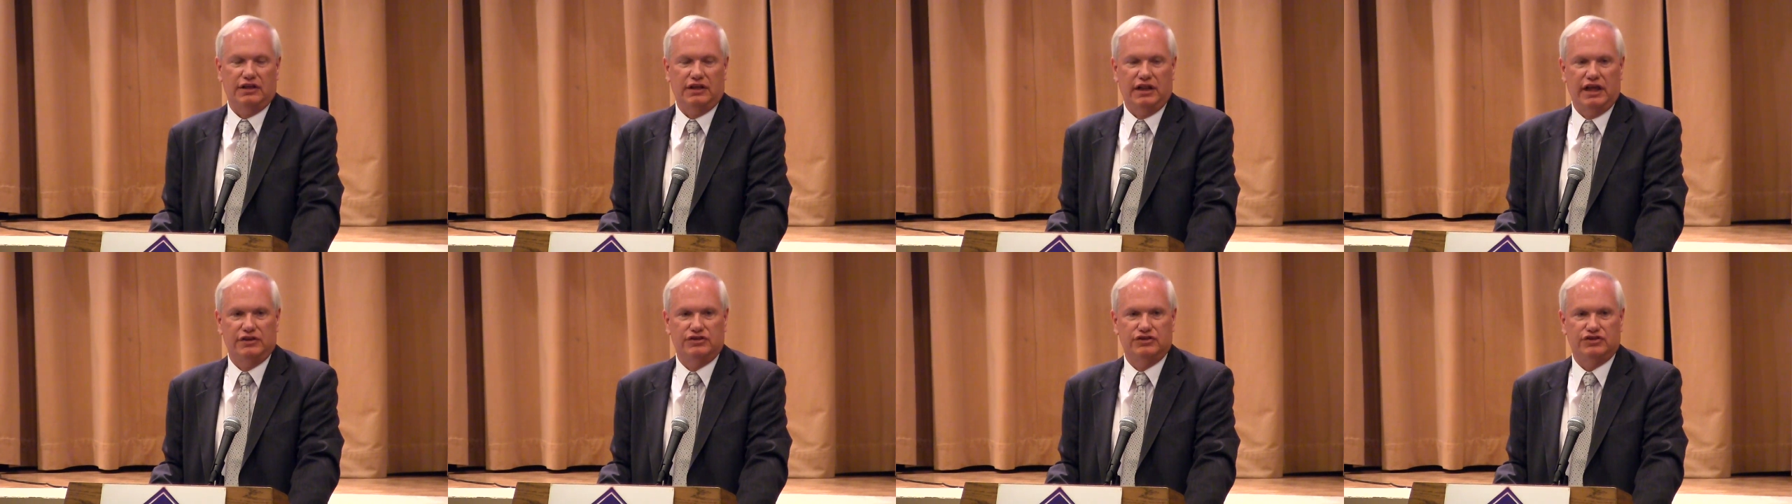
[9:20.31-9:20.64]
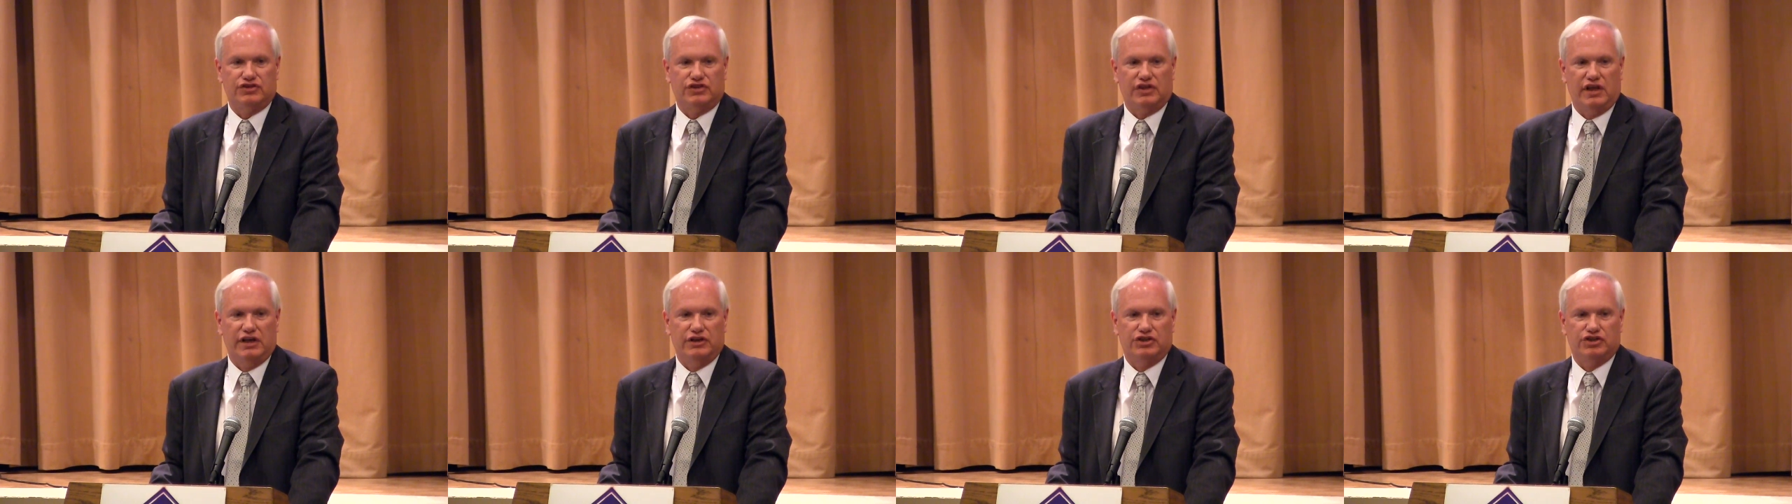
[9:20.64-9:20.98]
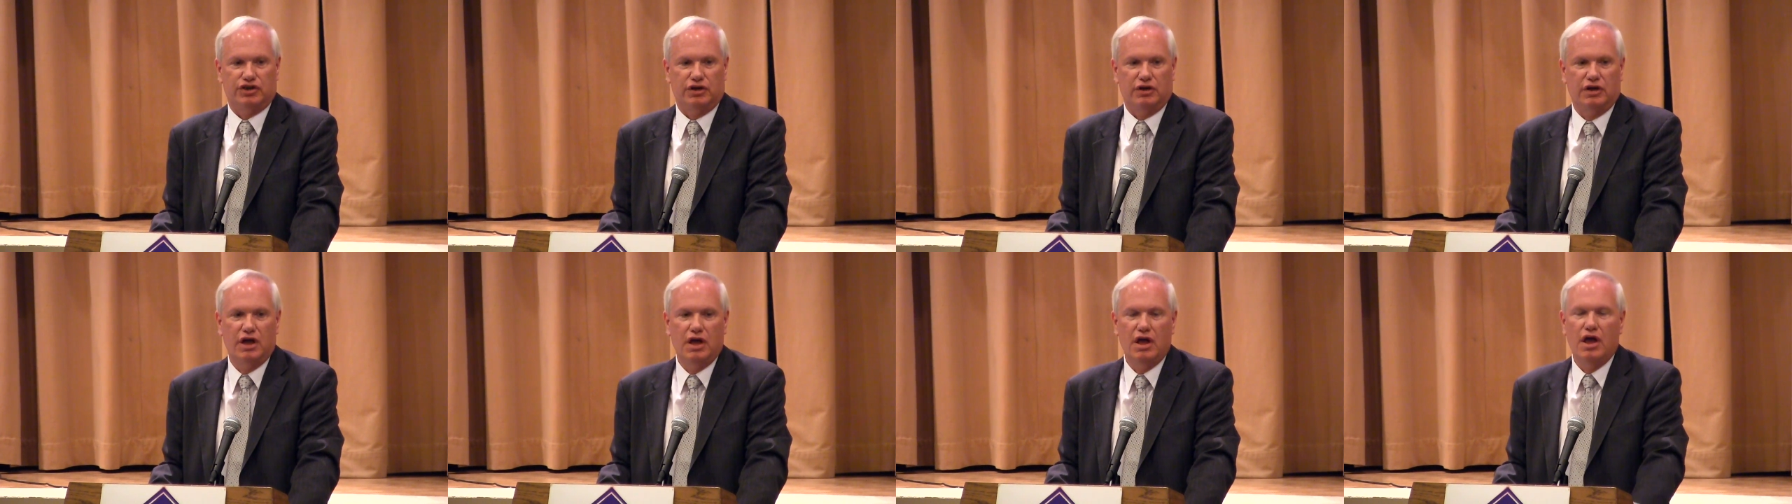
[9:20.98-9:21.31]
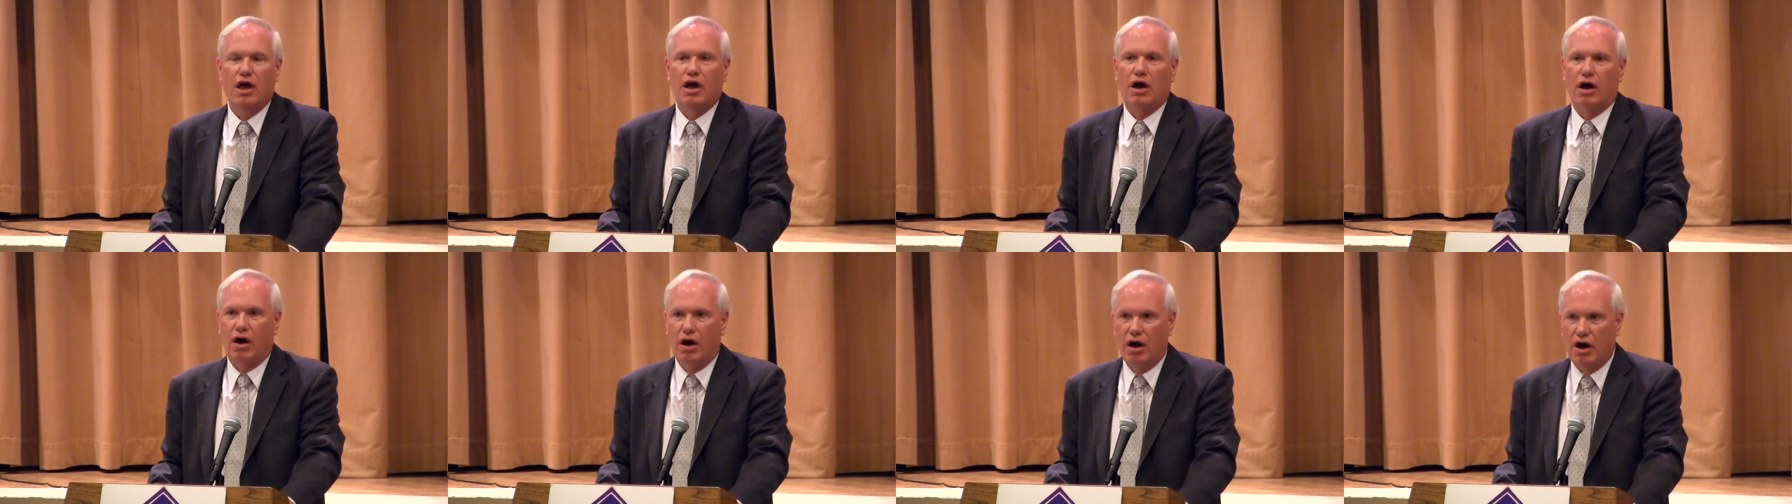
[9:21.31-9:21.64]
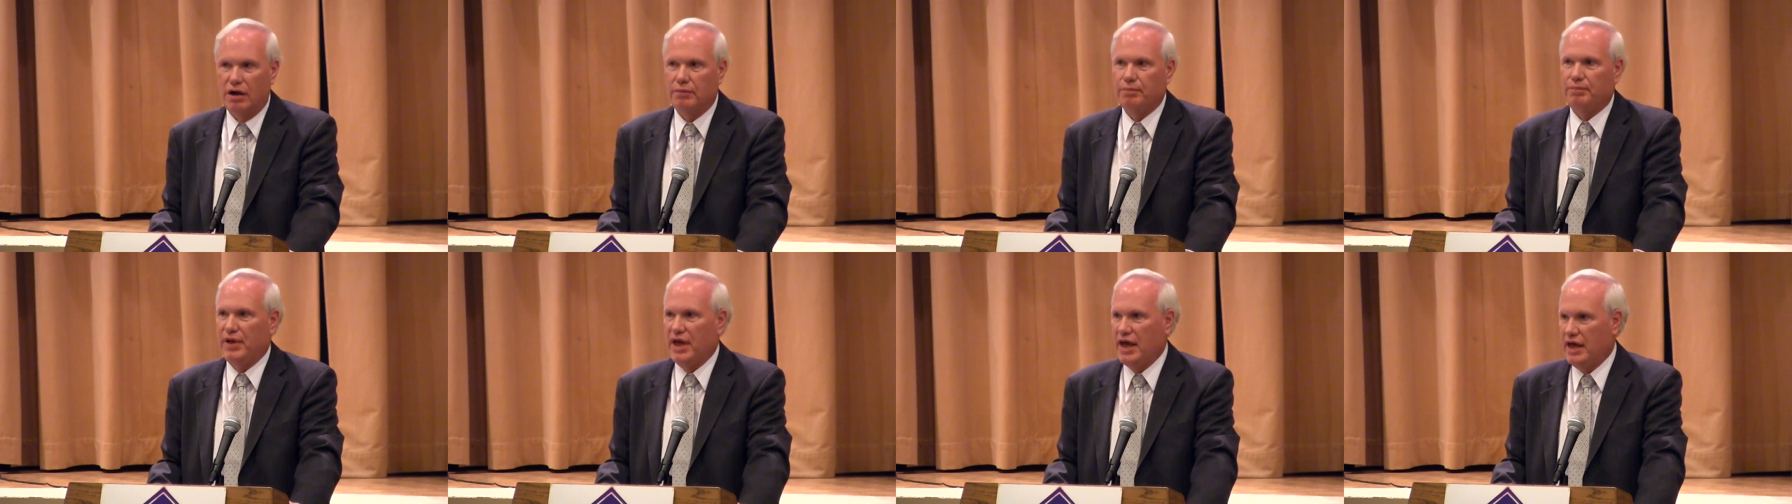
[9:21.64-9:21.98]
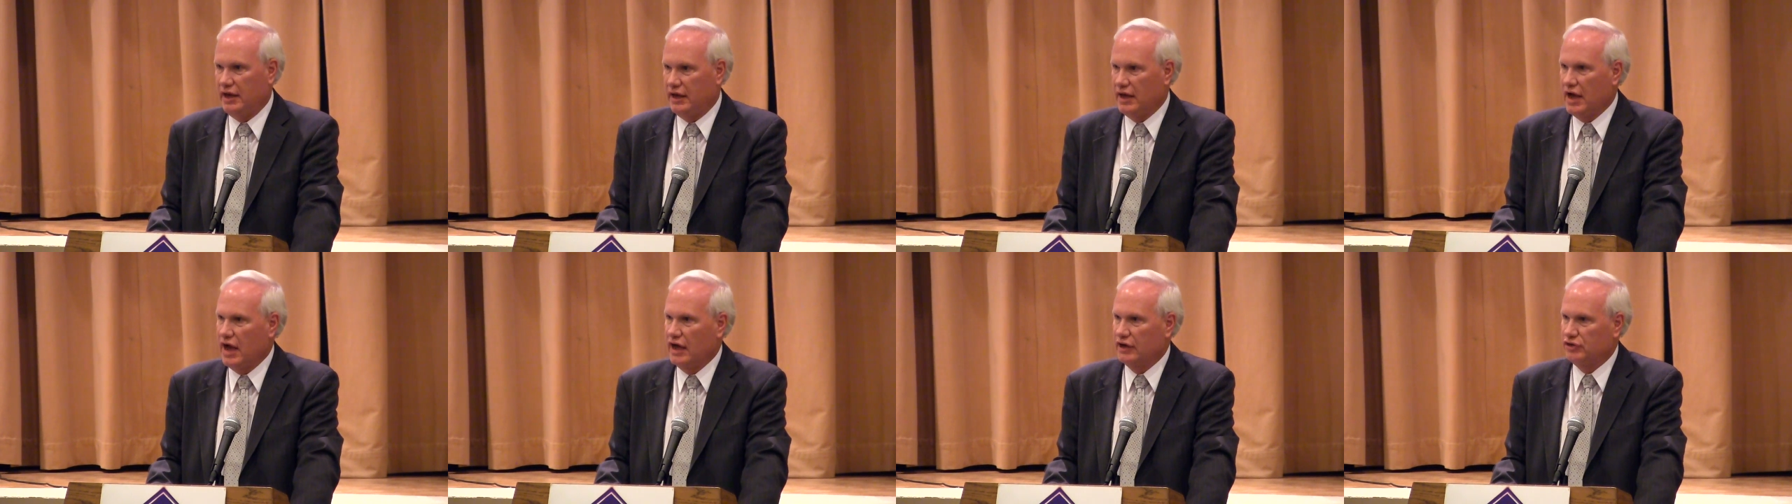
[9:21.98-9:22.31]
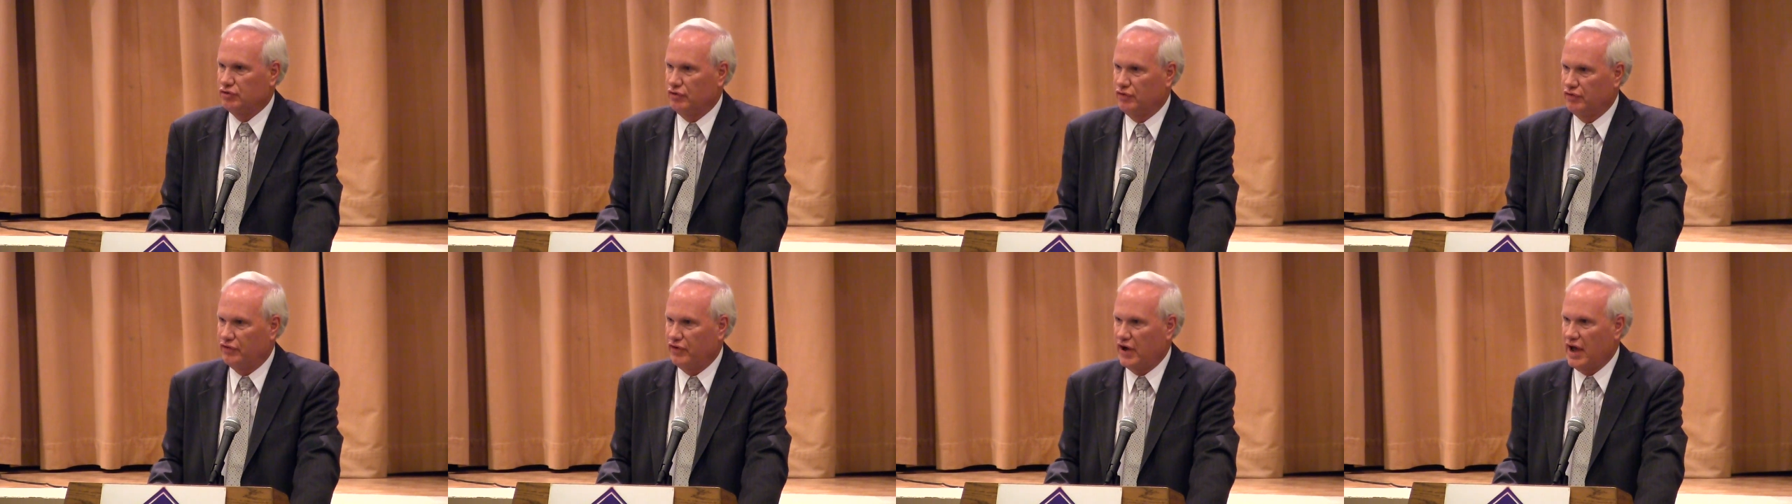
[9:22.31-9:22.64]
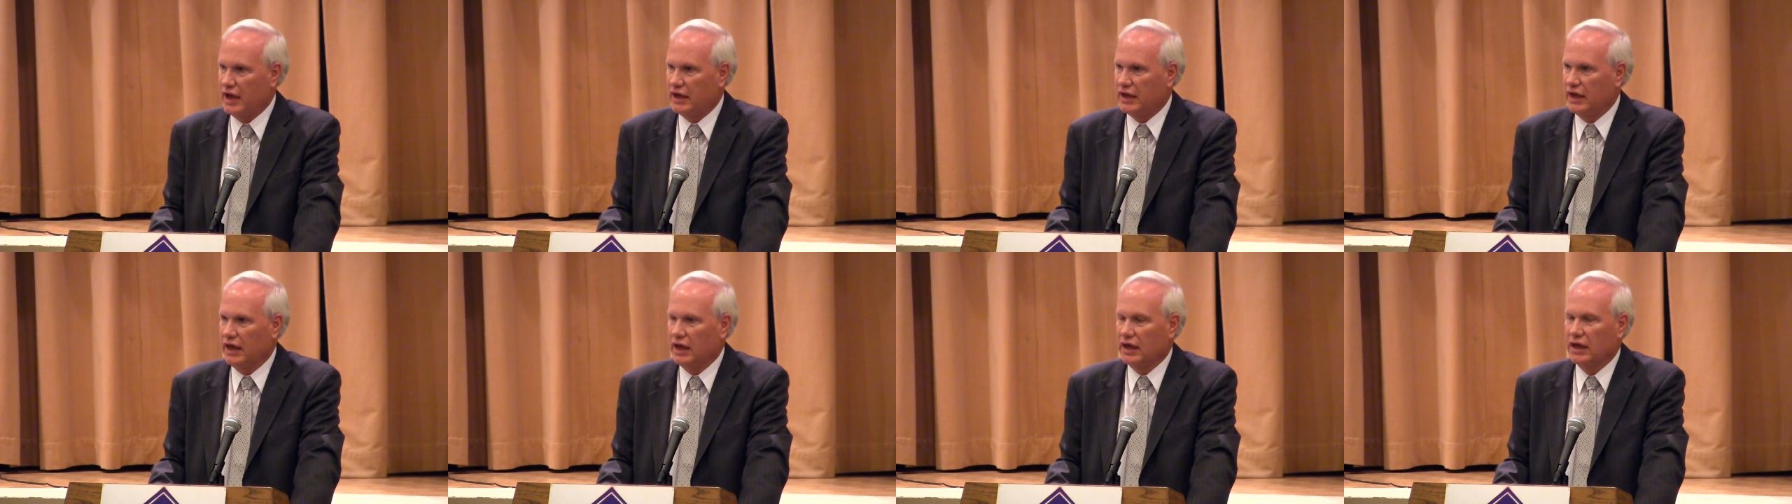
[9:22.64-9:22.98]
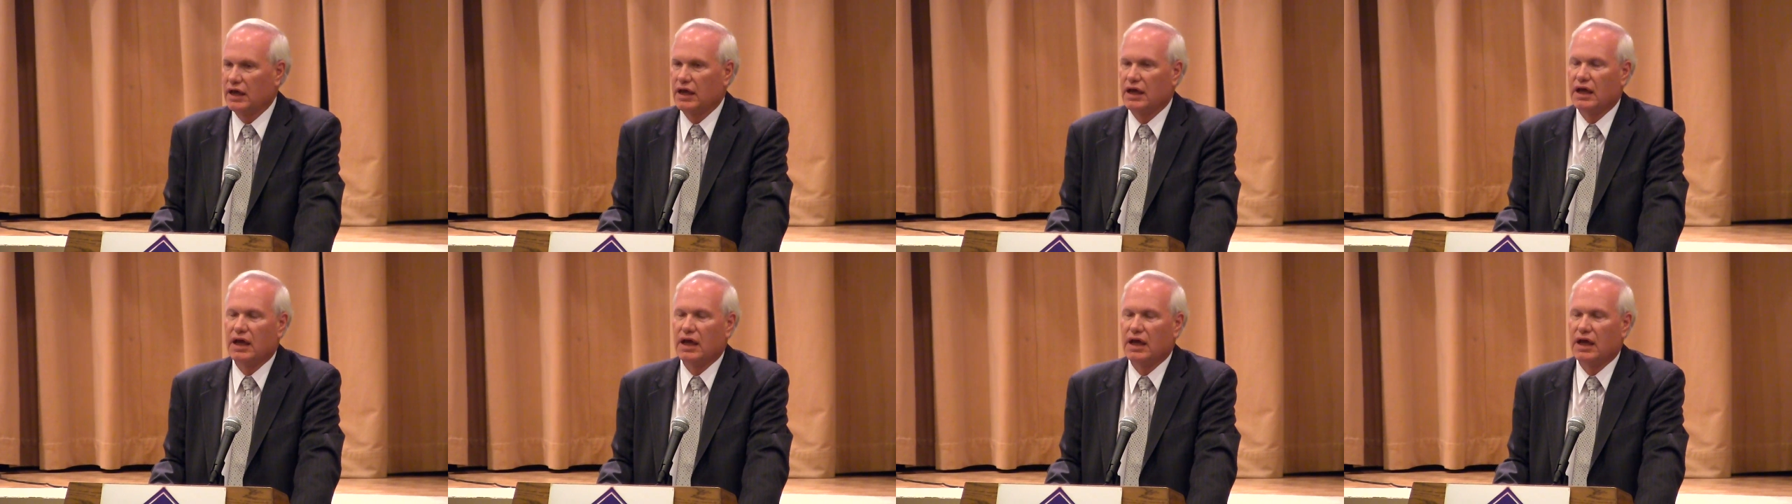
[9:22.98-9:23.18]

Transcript: legislature on banning hydrofracking.